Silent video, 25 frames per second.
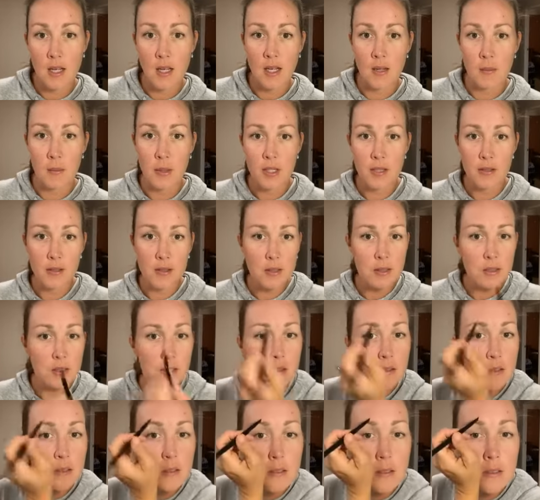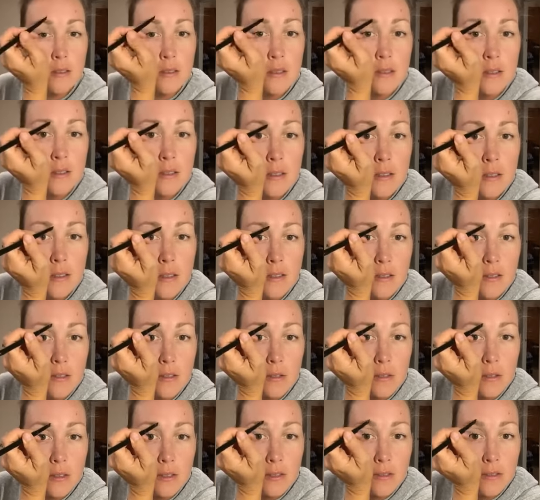eyebrows,
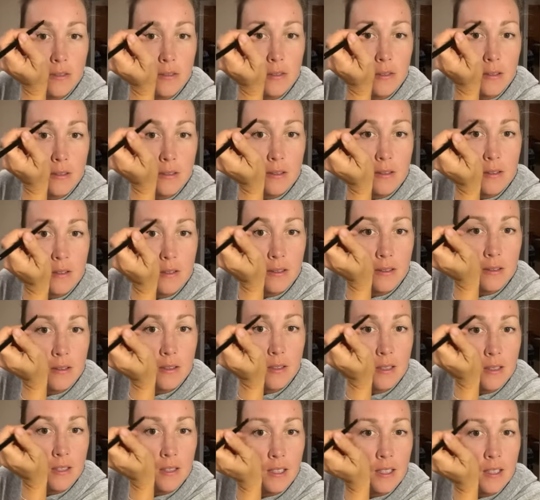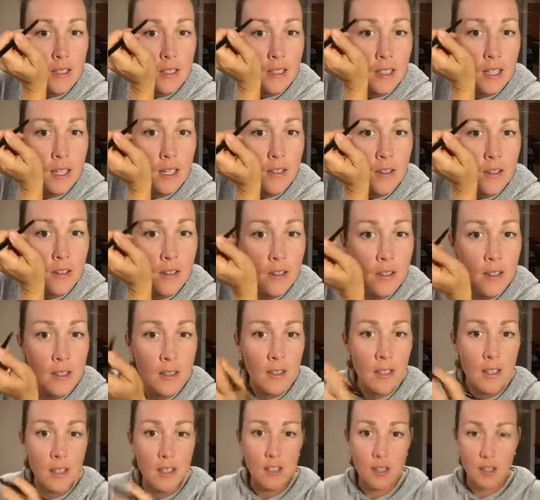sort of. The other thing
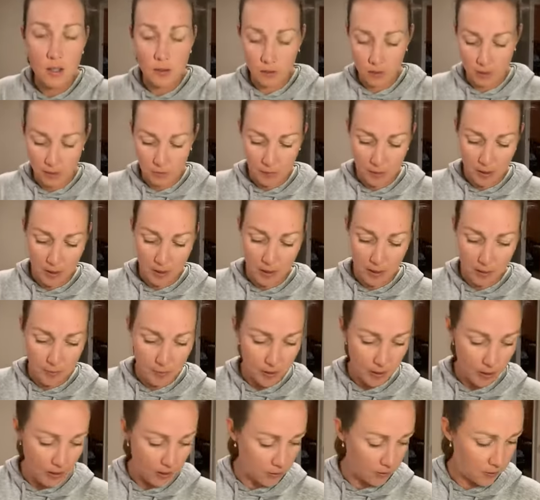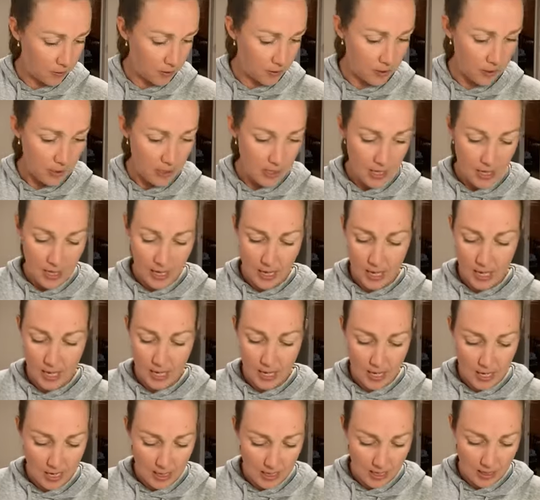that I do with my eyebrows
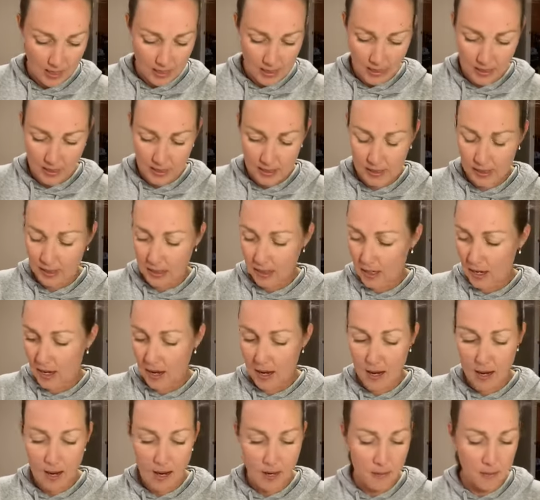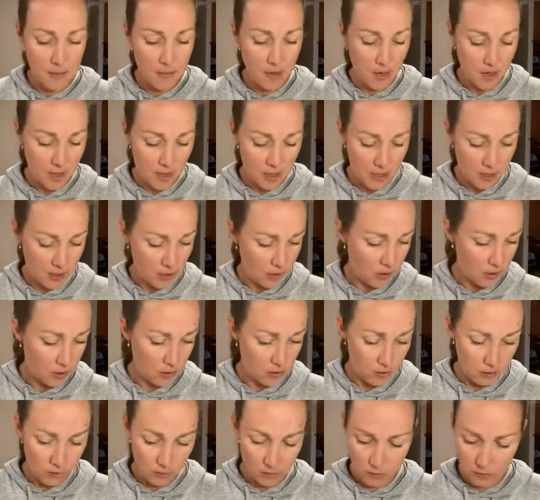is I
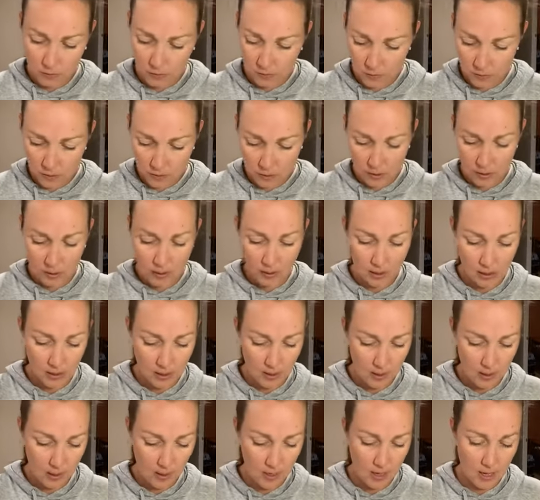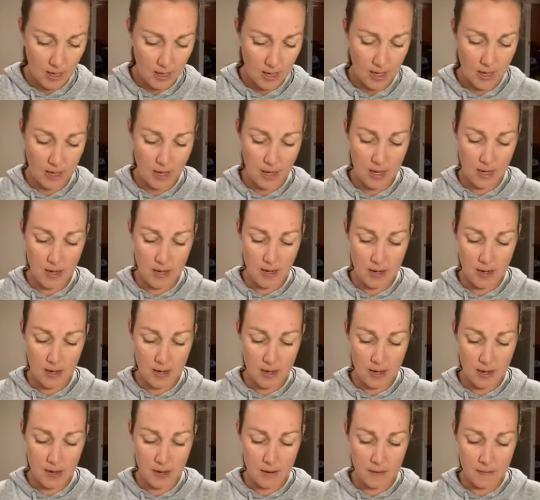use a
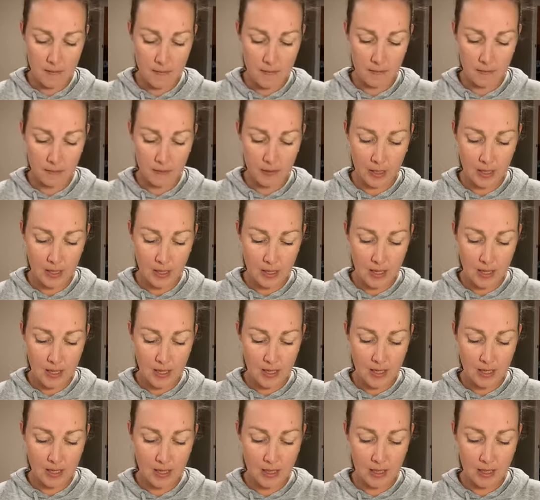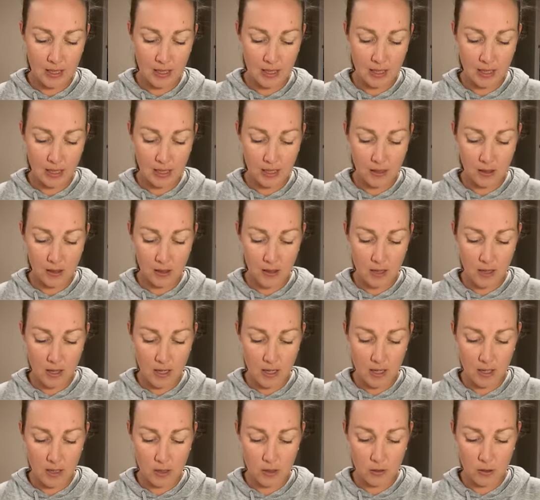clear, I
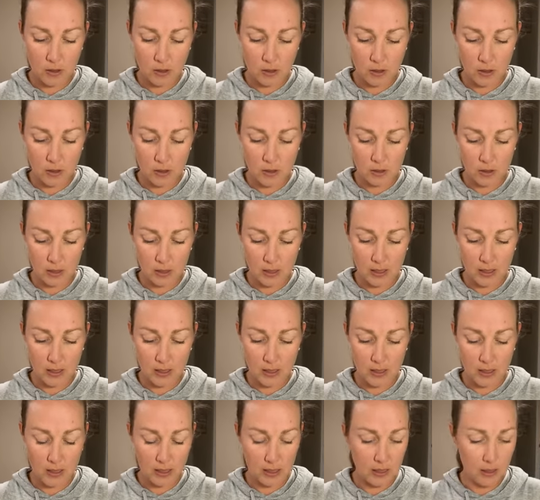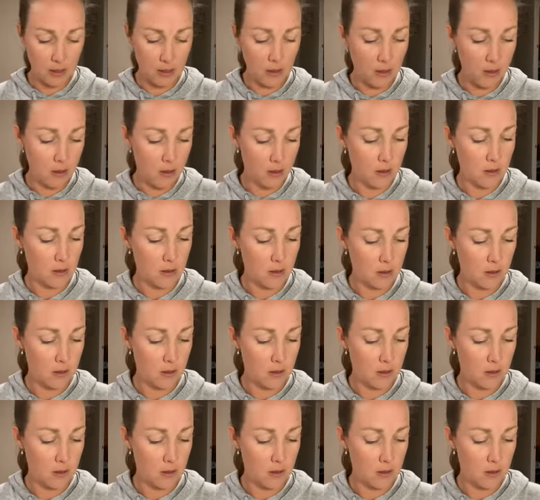used to use a clear